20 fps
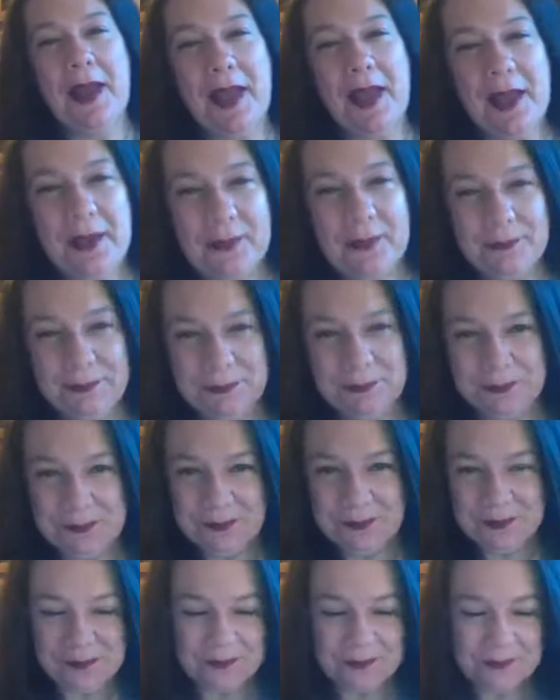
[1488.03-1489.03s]
um,
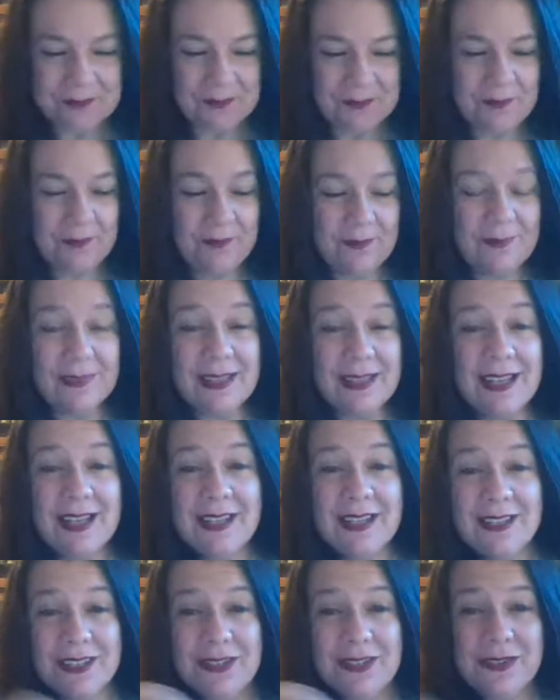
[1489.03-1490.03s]

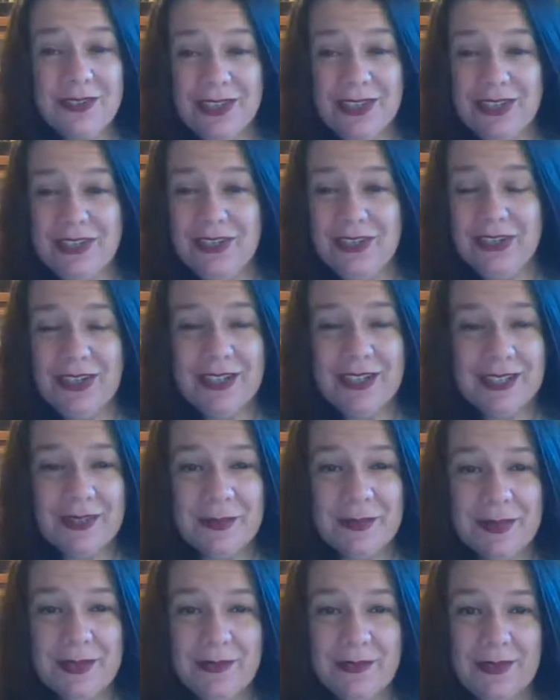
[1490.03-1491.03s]
so ginger is
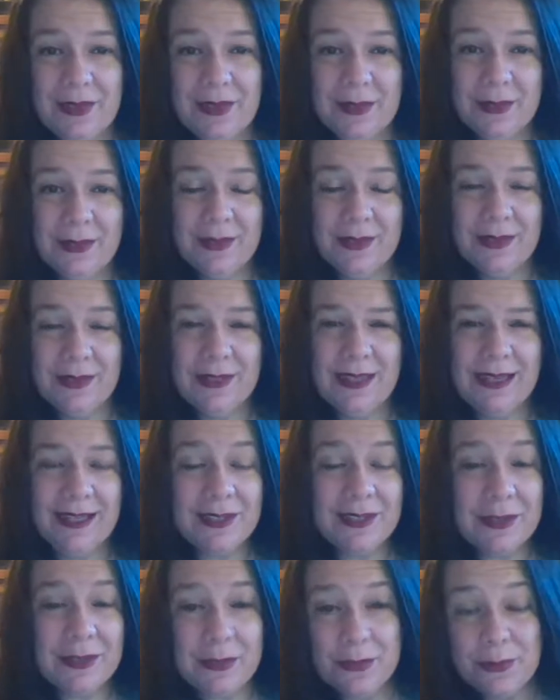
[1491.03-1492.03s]
one of those
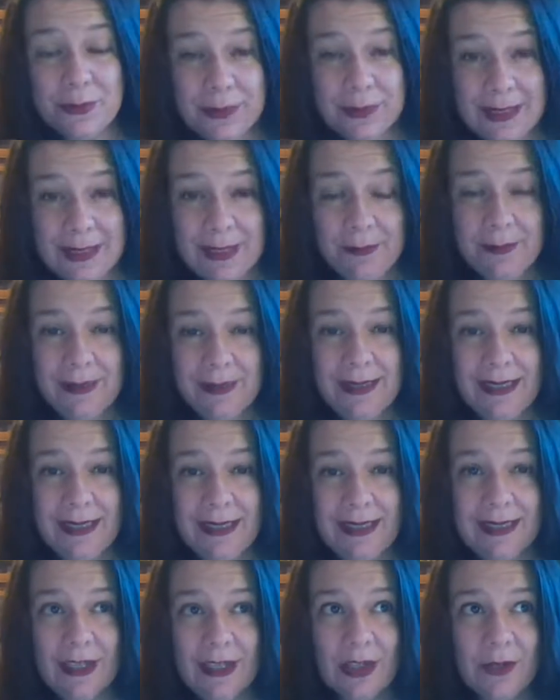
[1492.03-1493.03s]

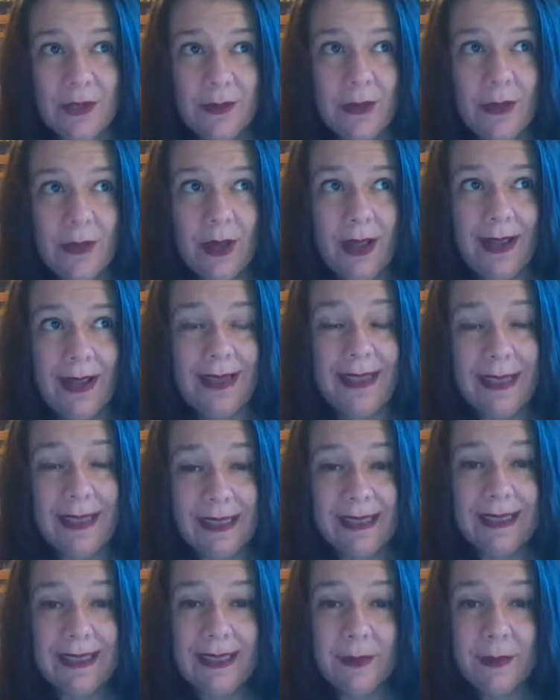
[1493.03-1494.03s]
extremely
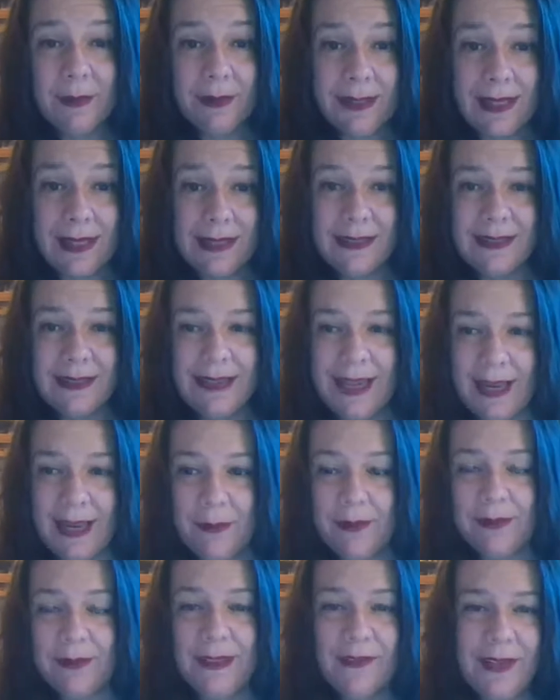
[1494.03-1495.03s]
healing plants that I
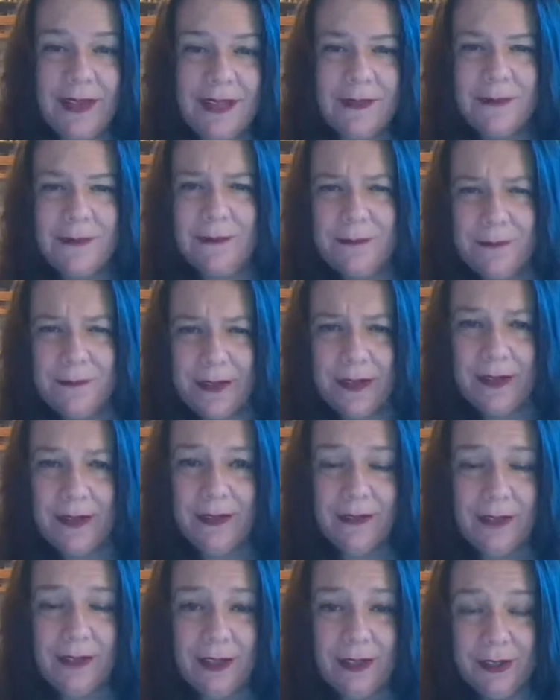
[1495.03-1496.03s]
believe has a
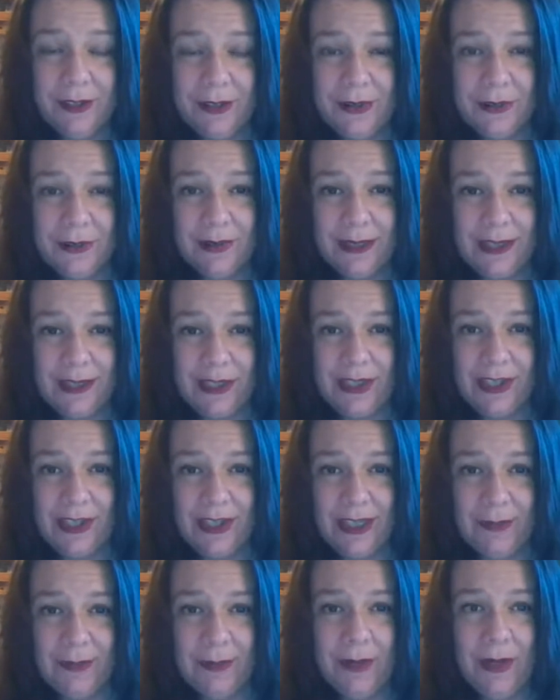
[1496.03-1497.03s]
very, very close
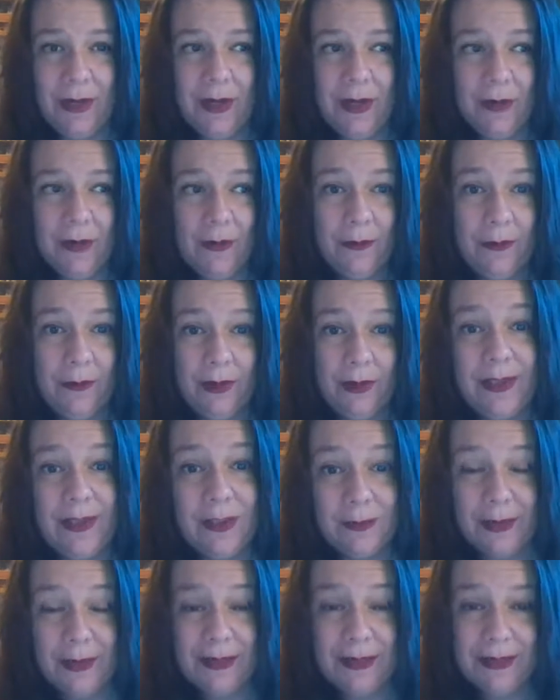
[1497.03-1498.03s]
relationship with
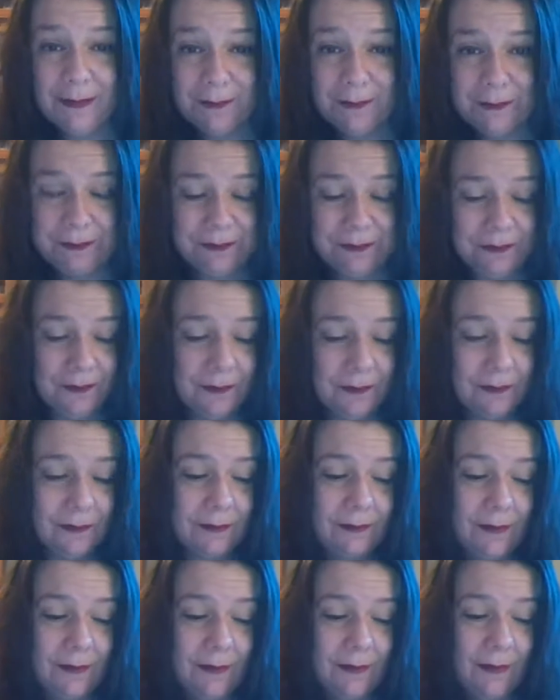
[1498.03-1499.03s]
humans,
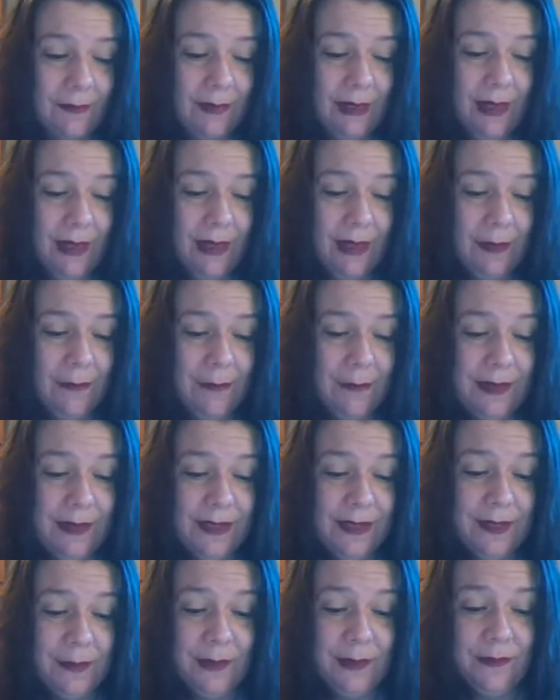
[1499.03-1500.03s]

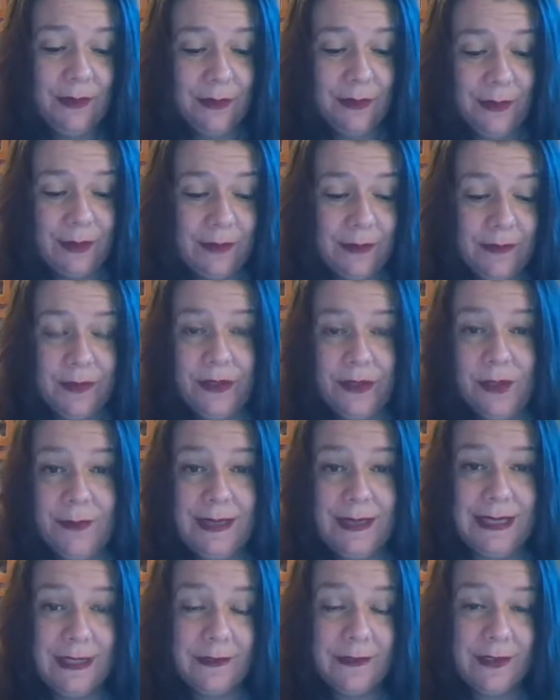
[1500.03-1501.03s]
because we've used it for so
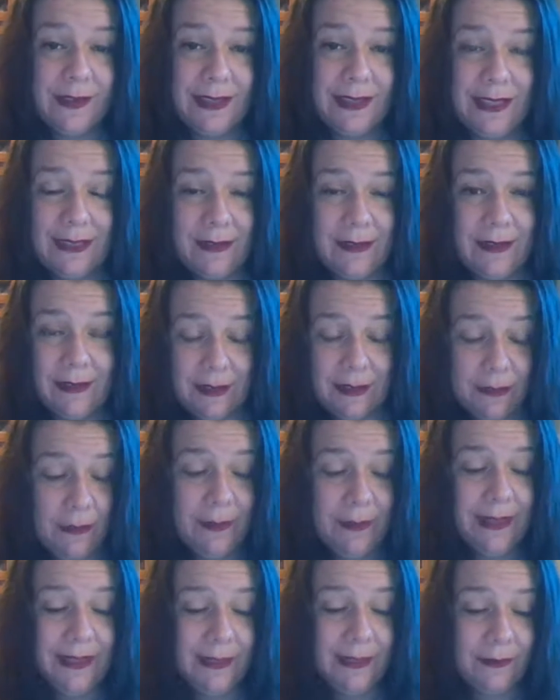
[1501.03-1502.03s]
many different
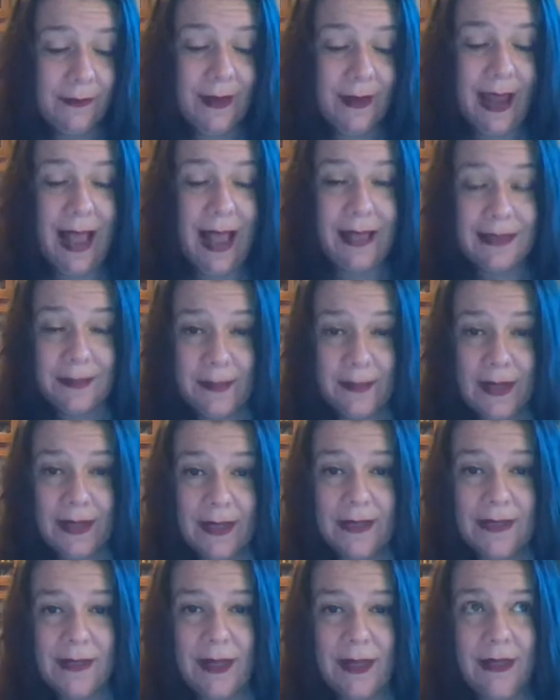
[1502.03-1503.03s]

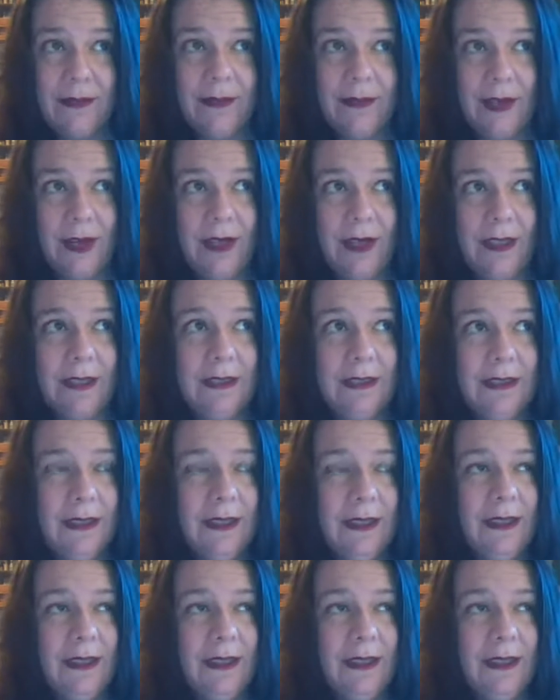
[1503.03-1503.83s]
aspects of our